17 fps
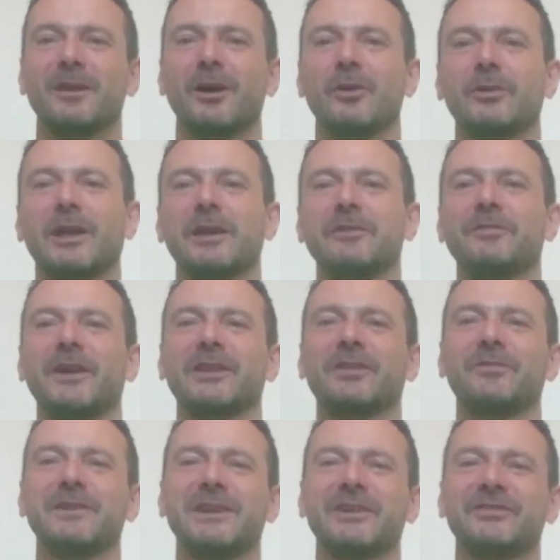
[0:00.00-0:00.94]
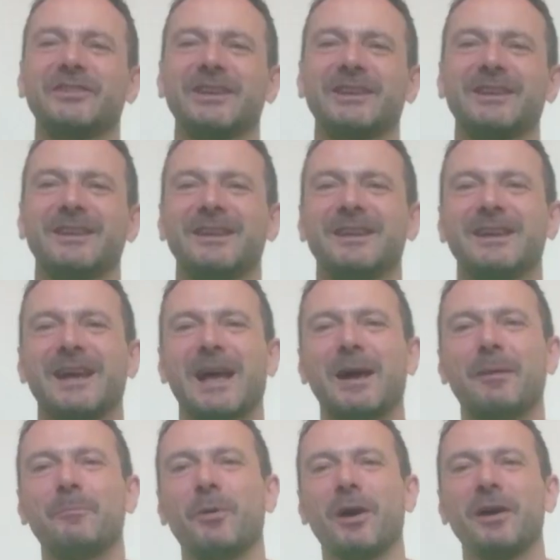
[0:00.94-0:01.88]
Okay, thanks for listening,
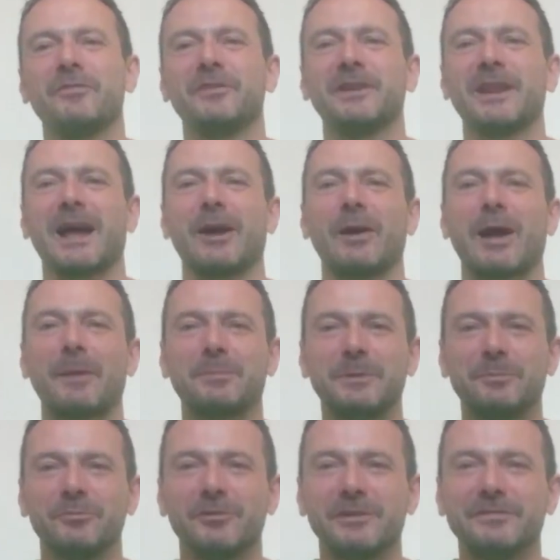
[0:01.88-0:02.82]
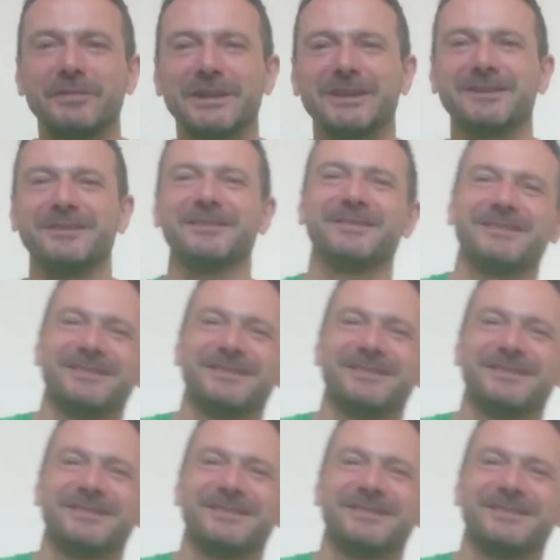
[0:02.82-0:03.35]
and bye for now. Happy breathing.